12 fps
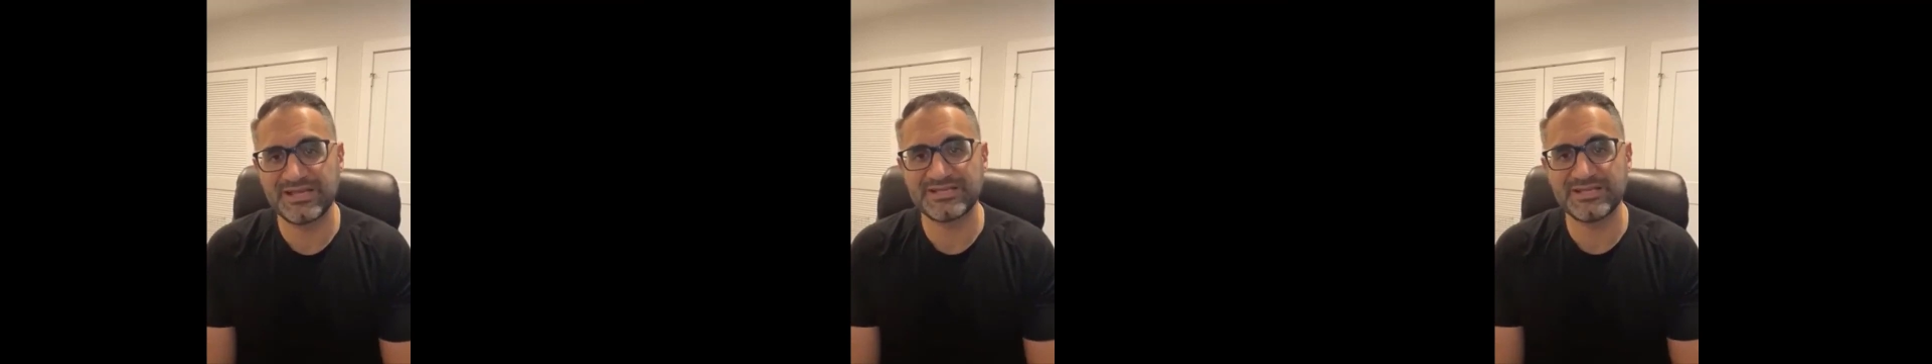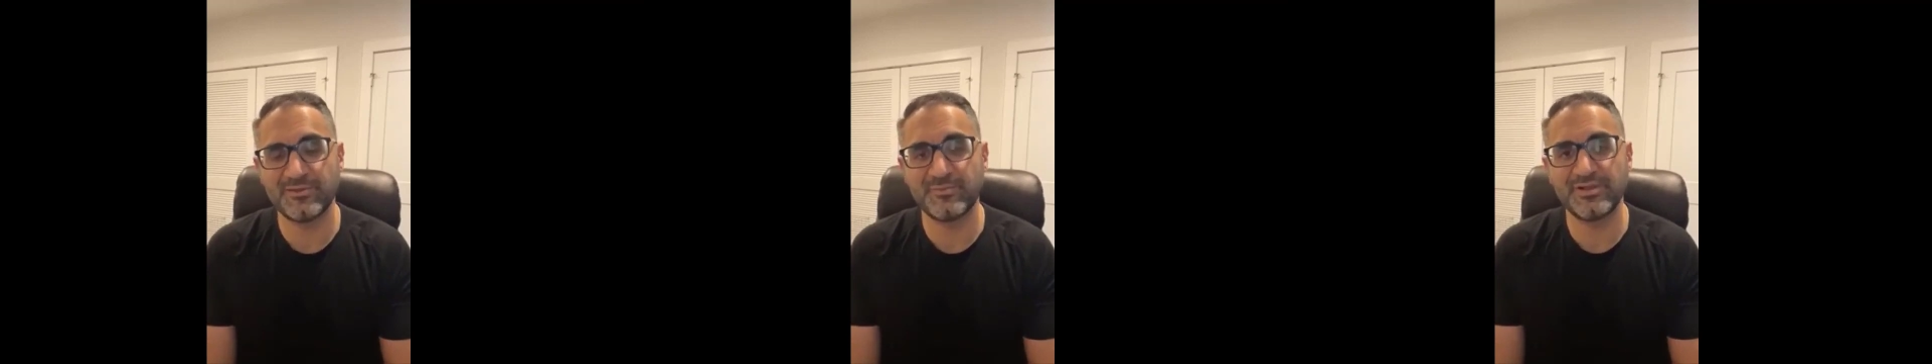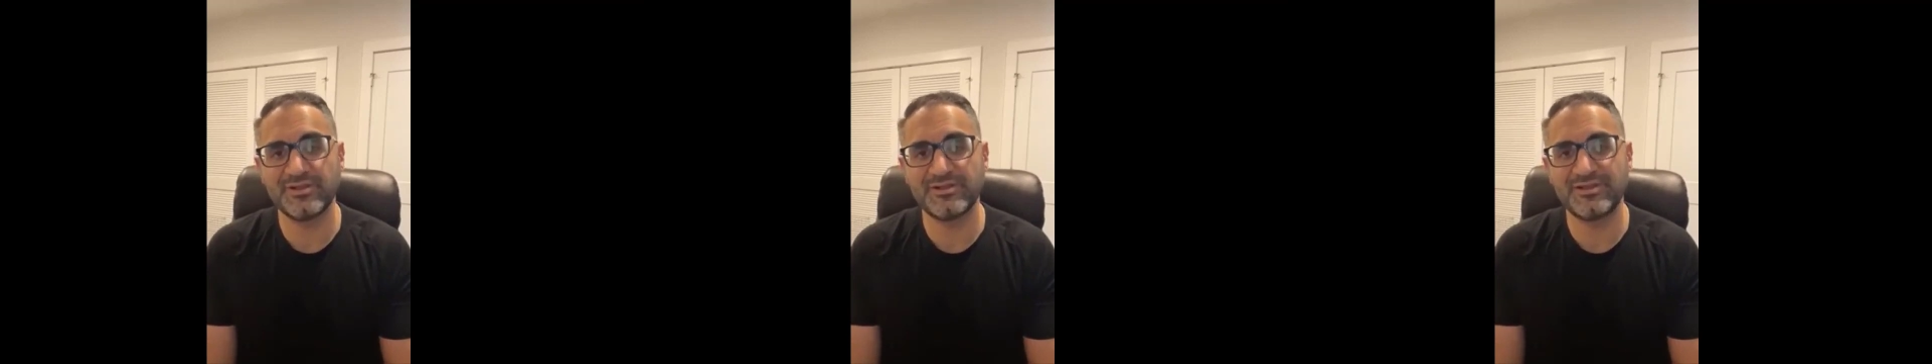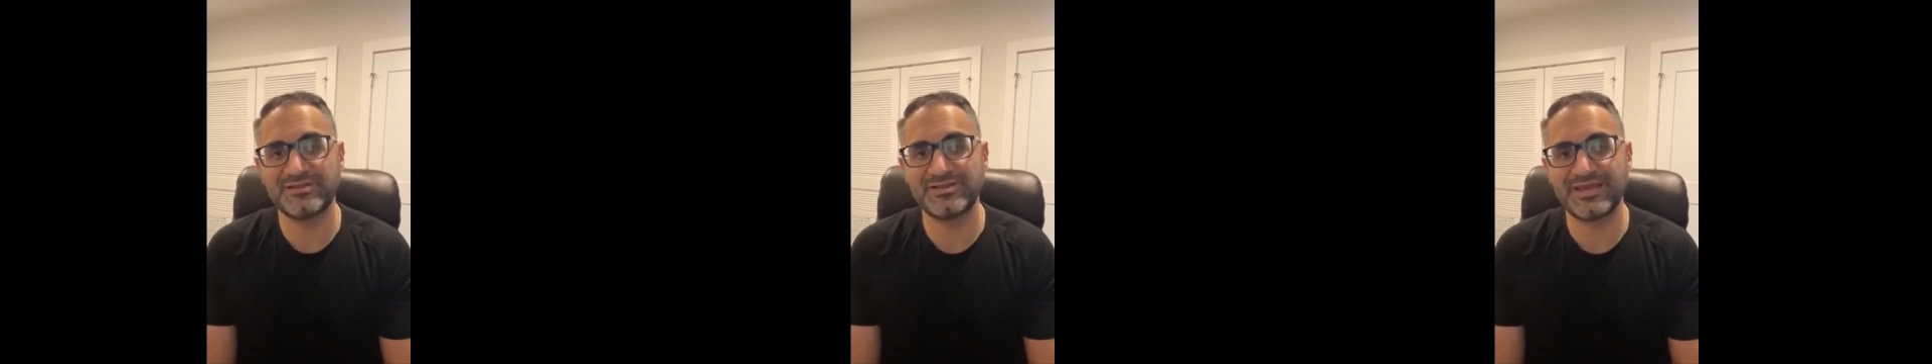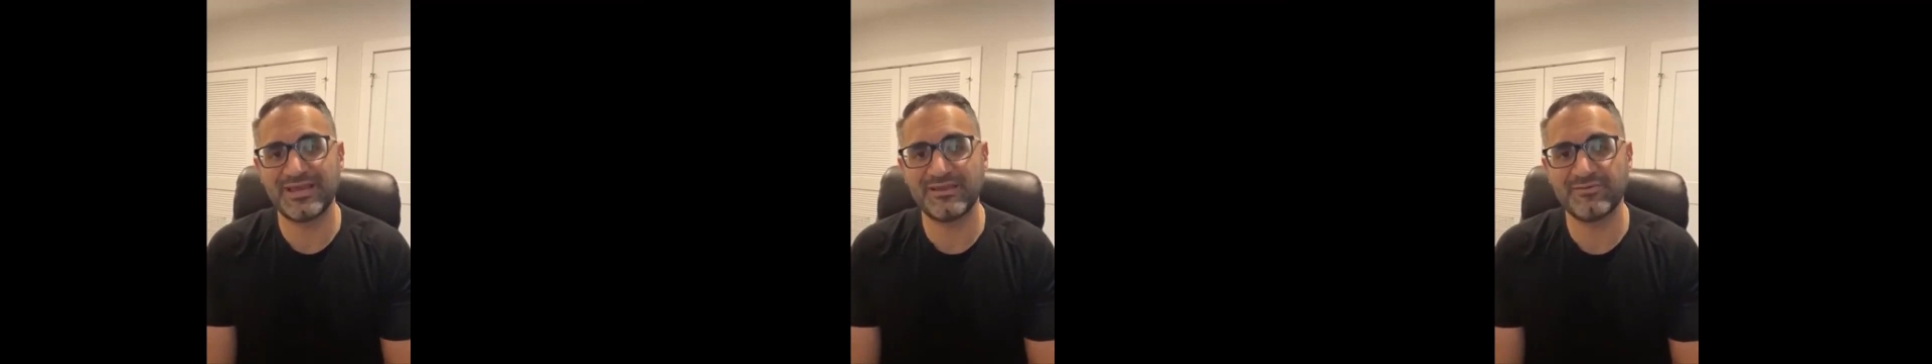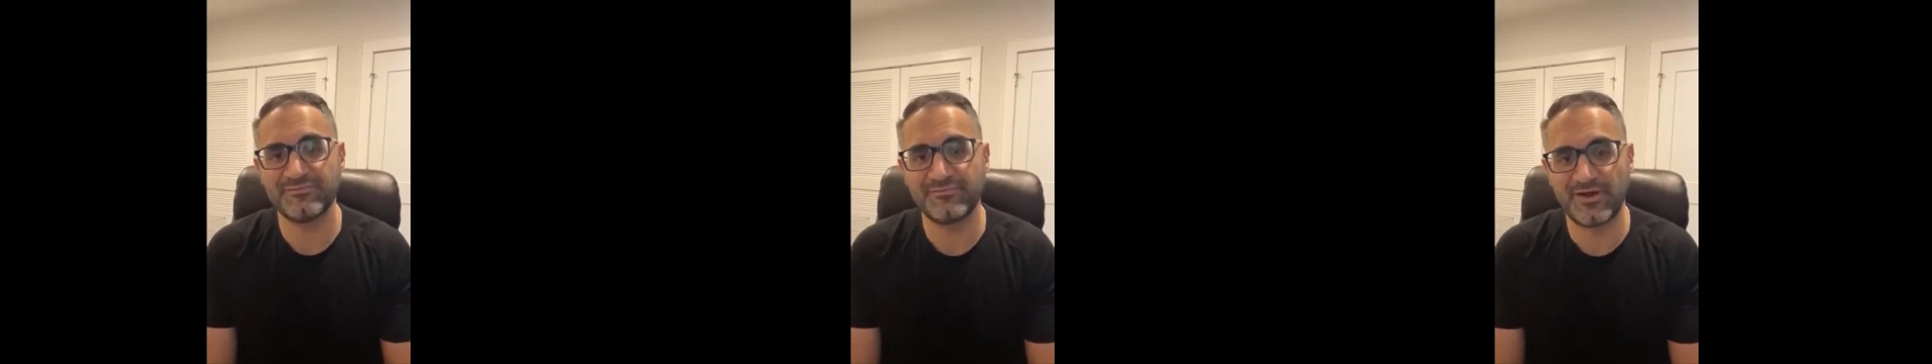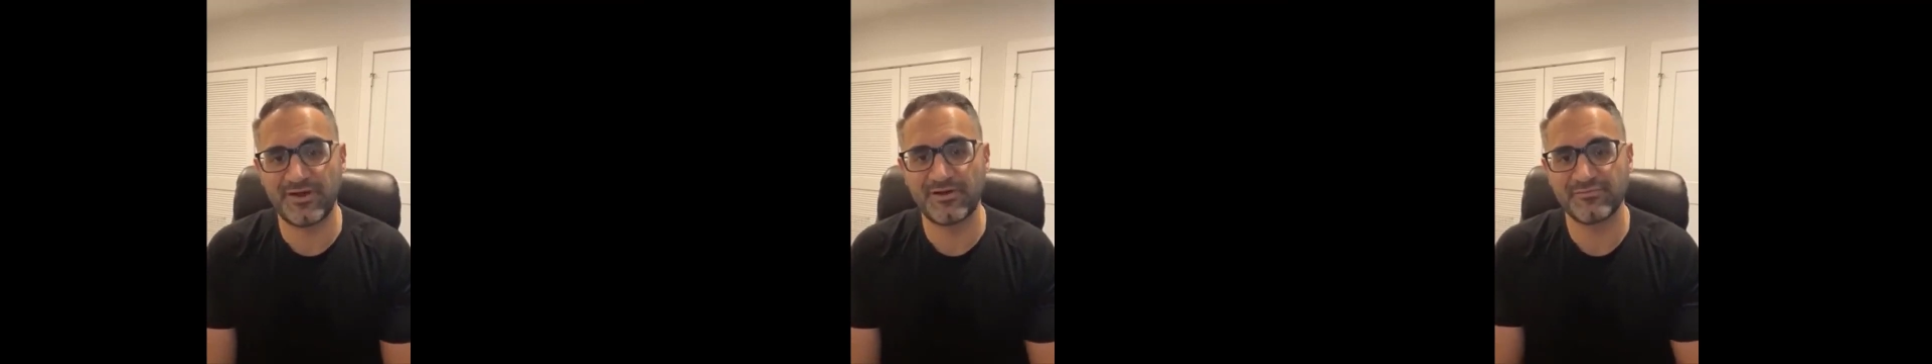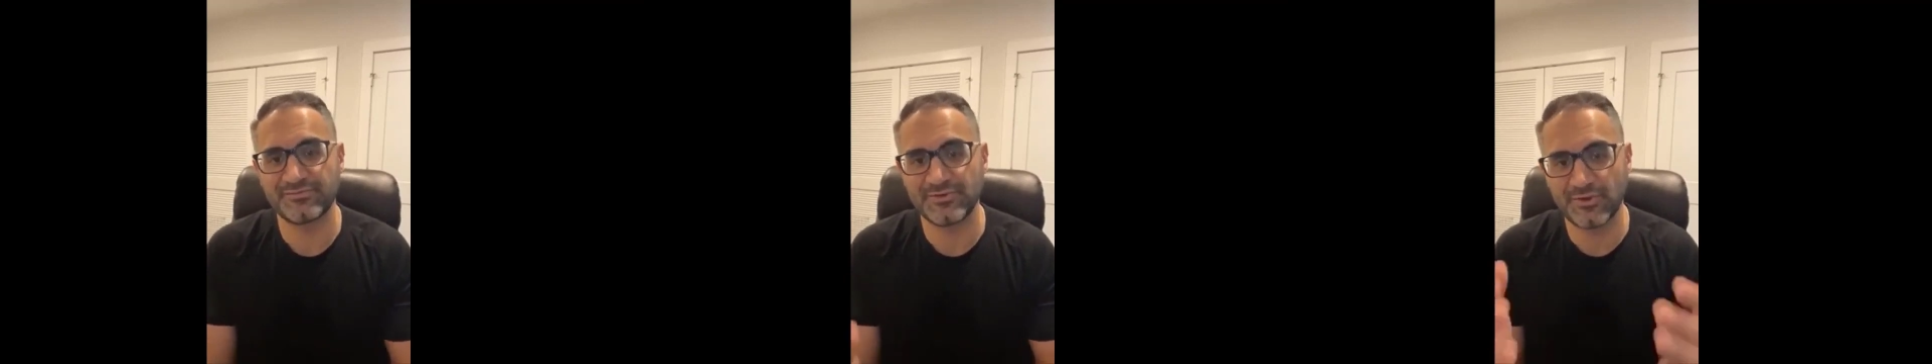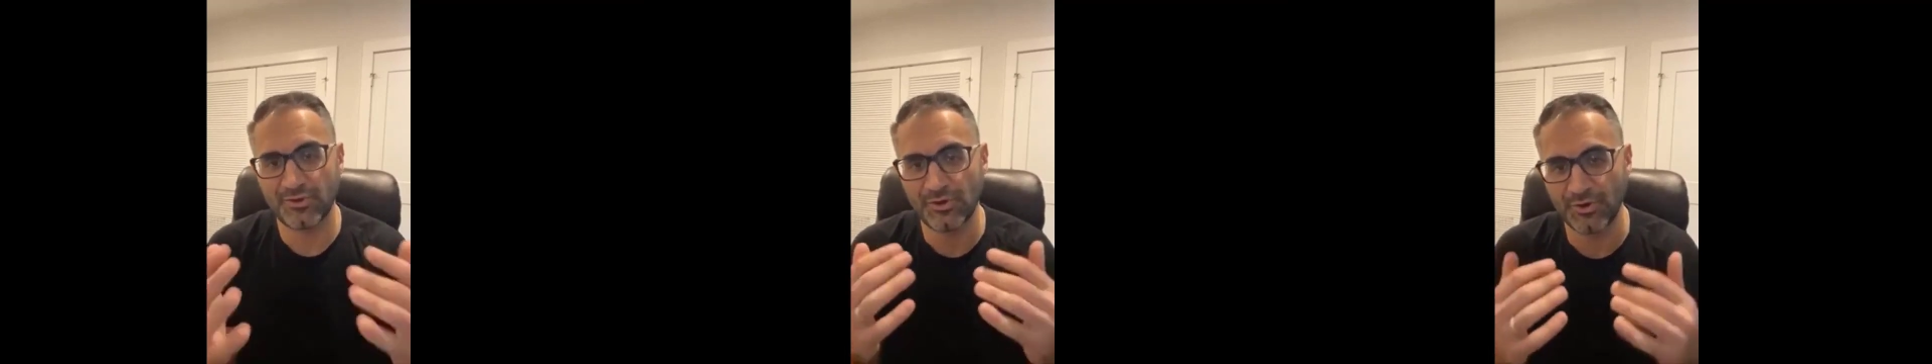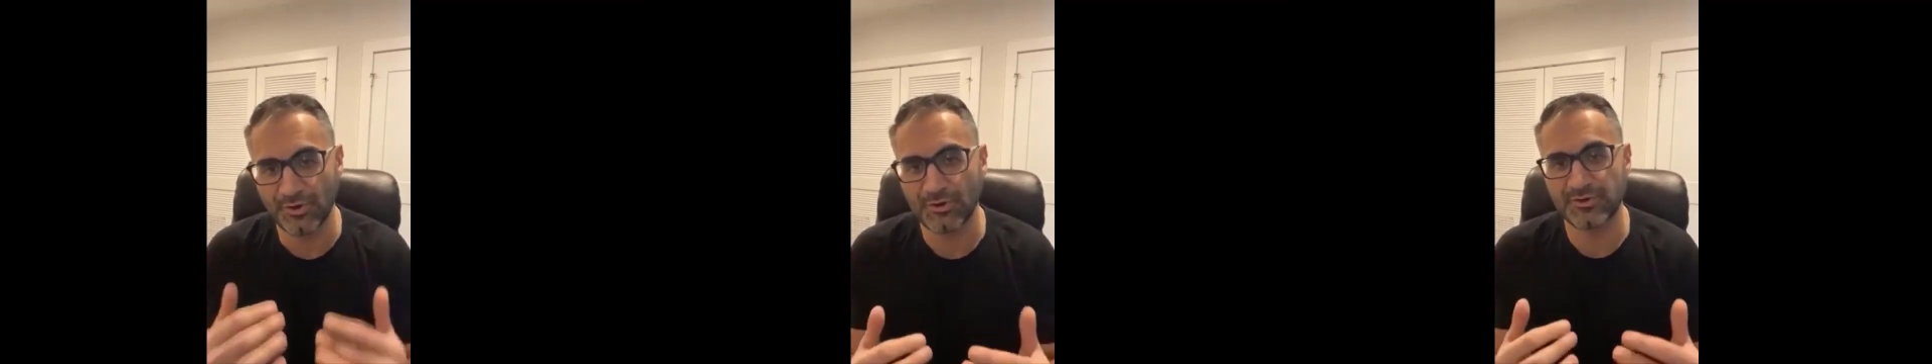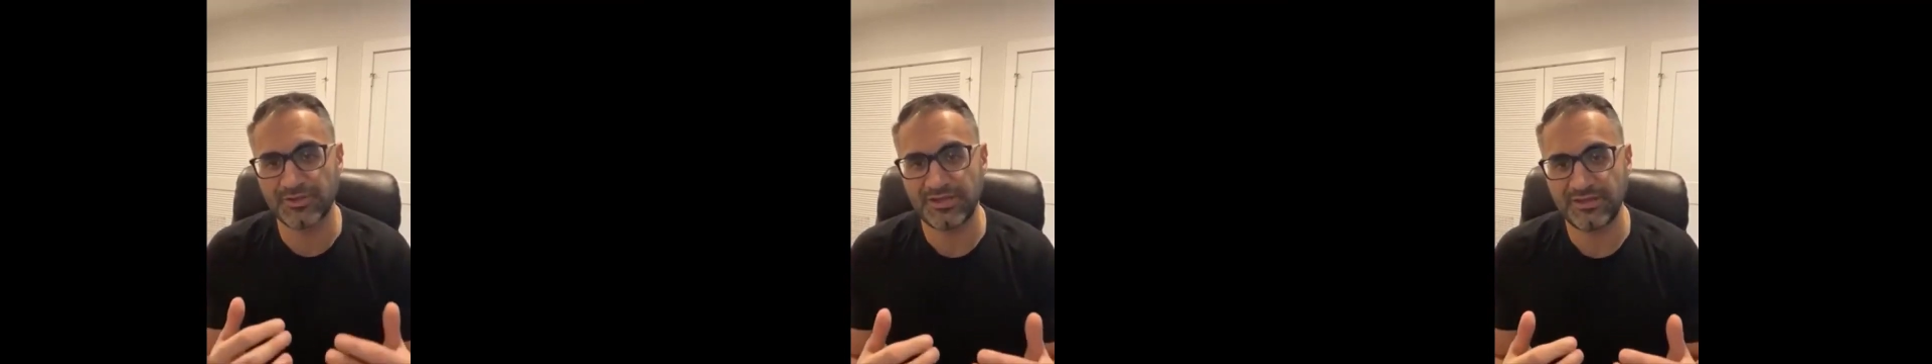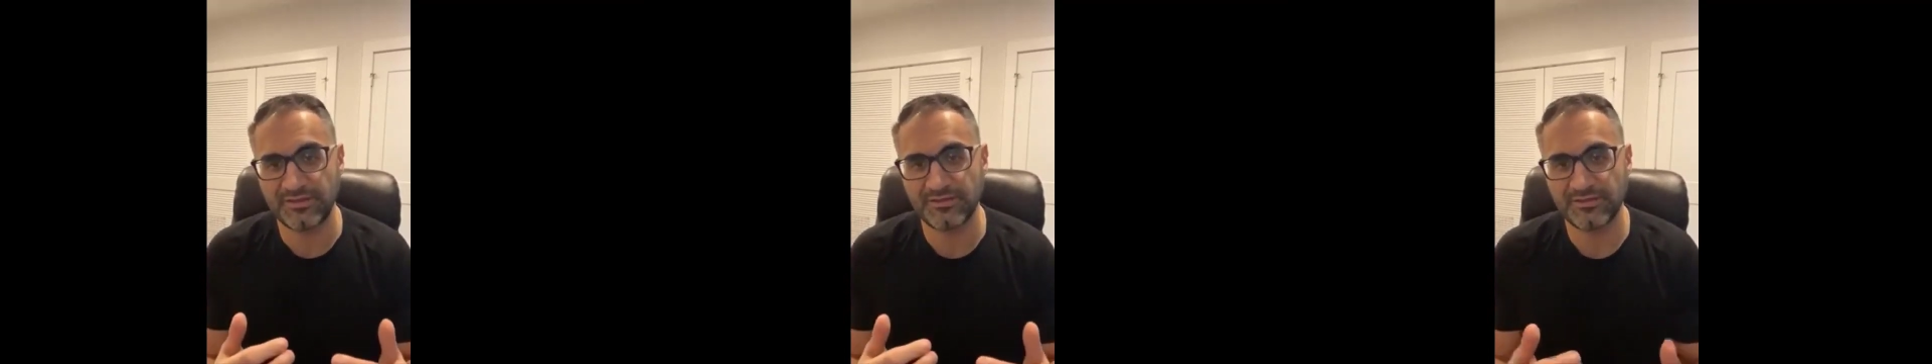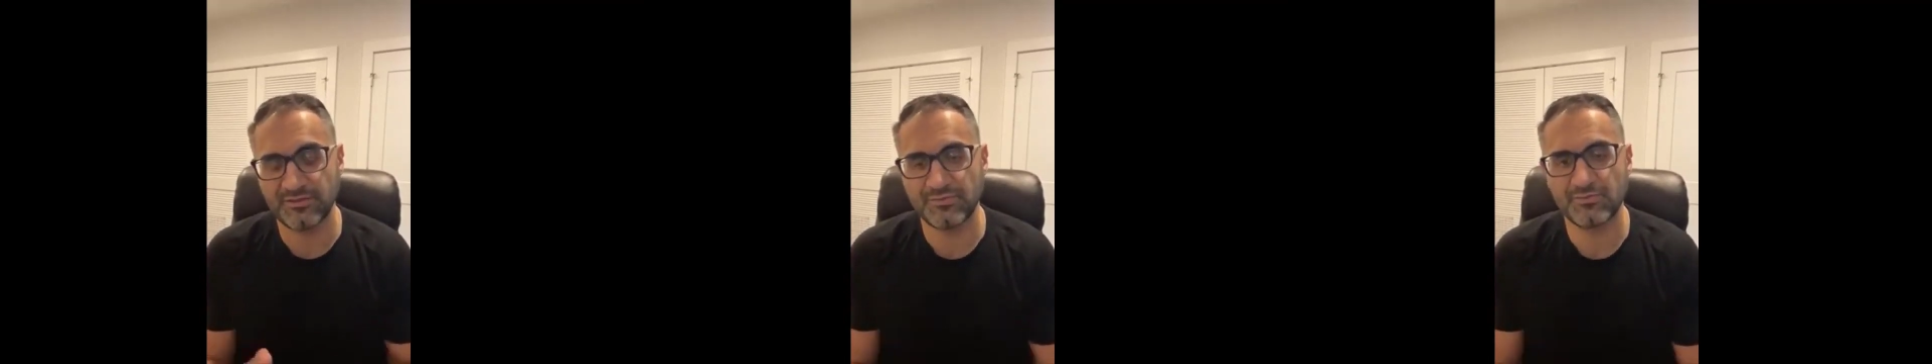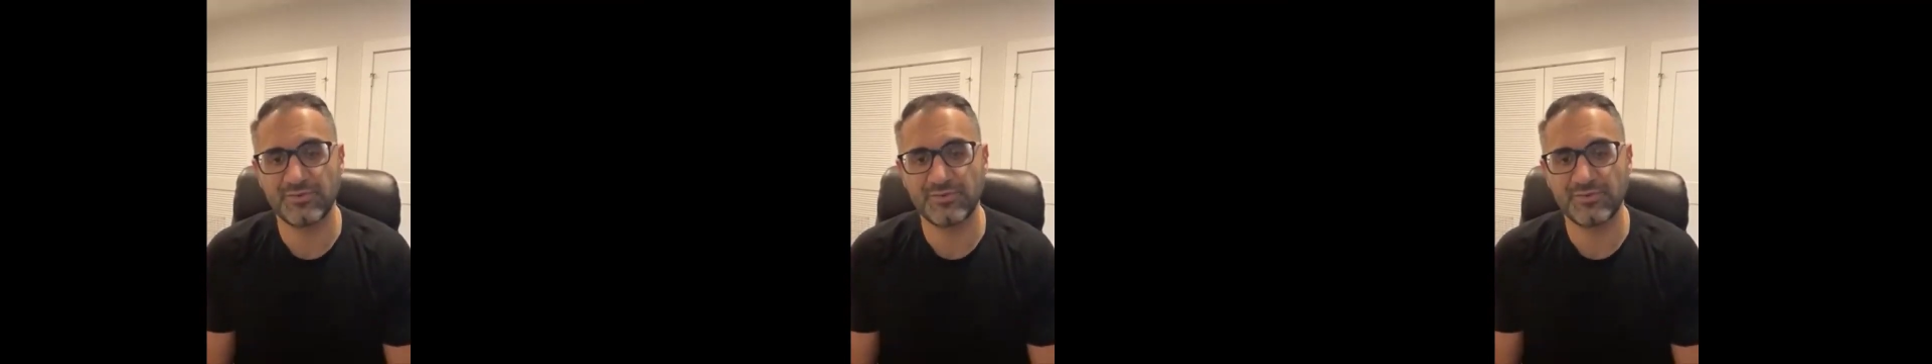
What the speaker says: is an ability to get involved early